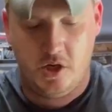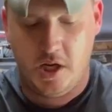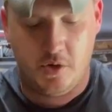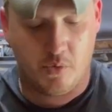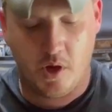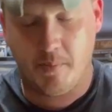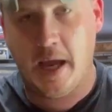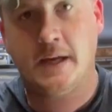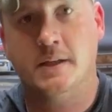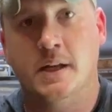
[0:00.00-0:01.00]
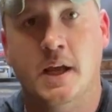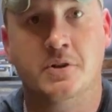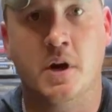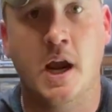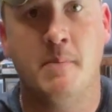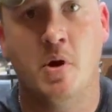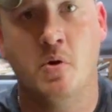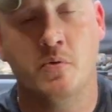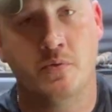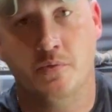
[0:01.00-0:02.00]
need to run back and get extra
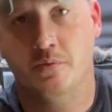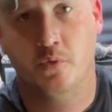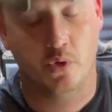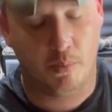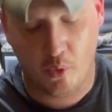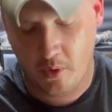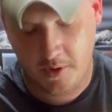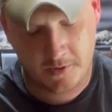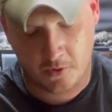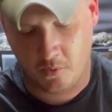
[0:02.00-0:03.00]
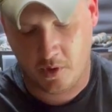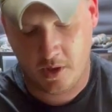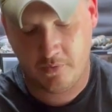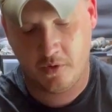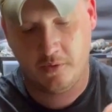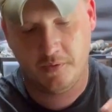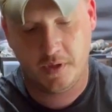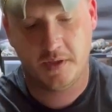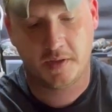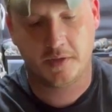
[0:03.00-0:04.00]
ammo for the boys or whatever.
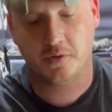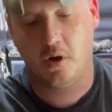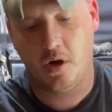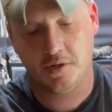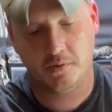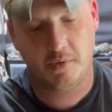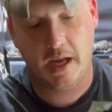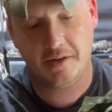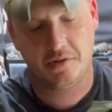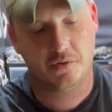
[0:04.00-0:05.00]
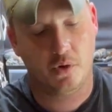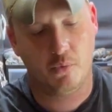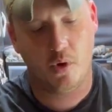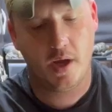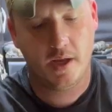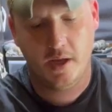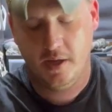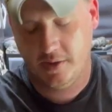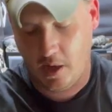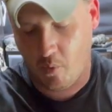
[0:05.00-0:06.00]
These things are awesome. Guys, just throw them away.
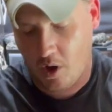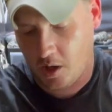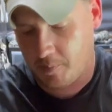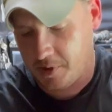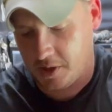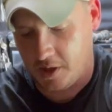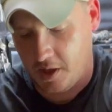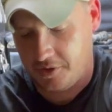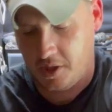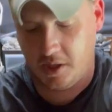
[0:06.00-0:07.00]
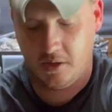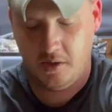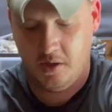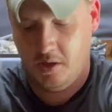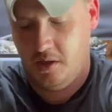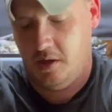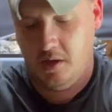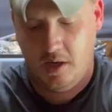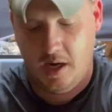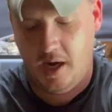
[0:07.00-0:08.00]
They wad up into nothing,
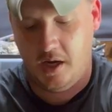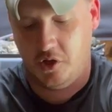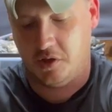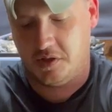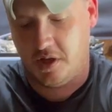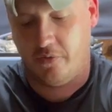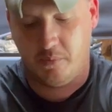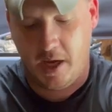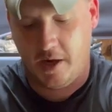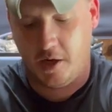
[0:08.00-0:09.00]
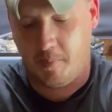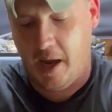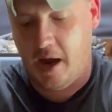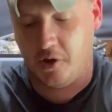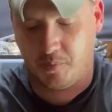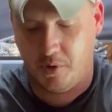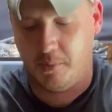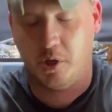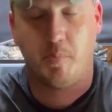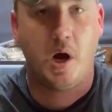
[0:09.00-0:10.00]
and you can stuff them down in a pouch, put them
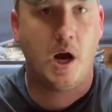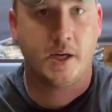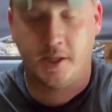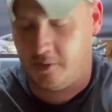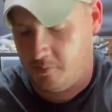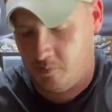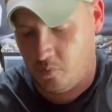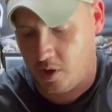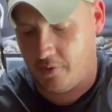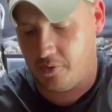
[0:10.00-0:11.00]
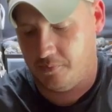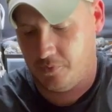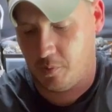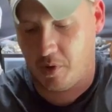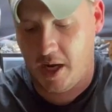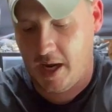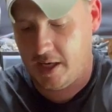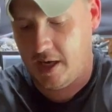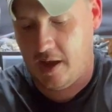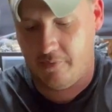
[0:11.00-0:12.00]
in your pocket, whatever. They're pretty
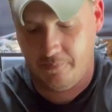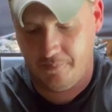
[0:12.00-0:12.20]
handy to have.